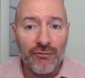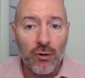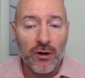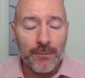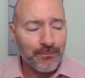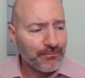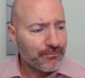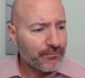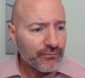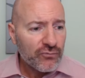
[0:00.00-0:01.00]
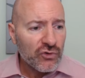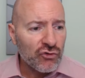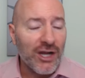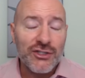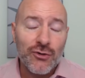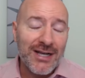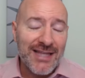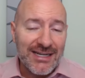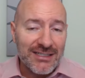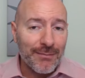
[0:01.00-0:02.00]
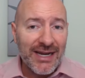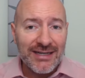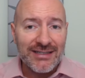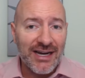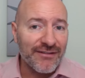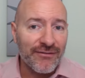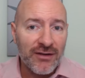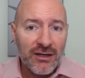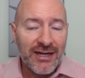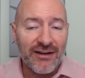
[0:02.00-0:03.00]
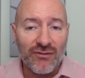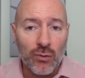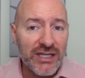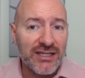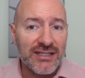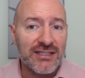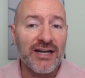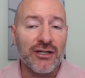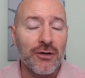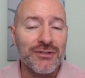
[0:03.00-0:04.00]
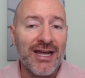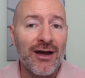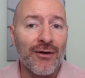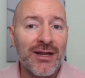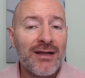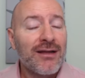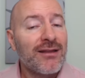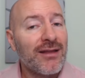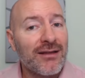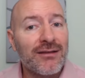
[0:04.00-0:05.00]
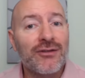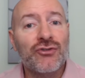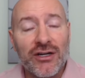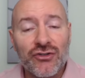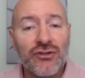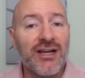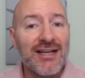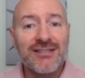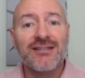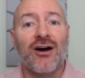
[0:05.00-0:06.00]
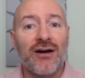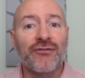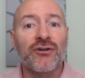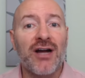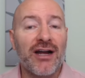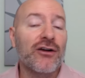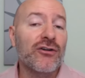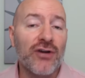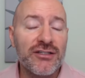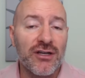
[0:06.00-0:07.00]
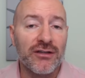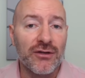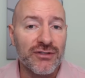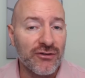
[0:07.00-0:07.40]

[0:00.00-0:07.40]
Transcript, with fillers: for it right? So as that demand kind of kind of weakens, kind of goes down, then the Treasury has to offer higher rates on those.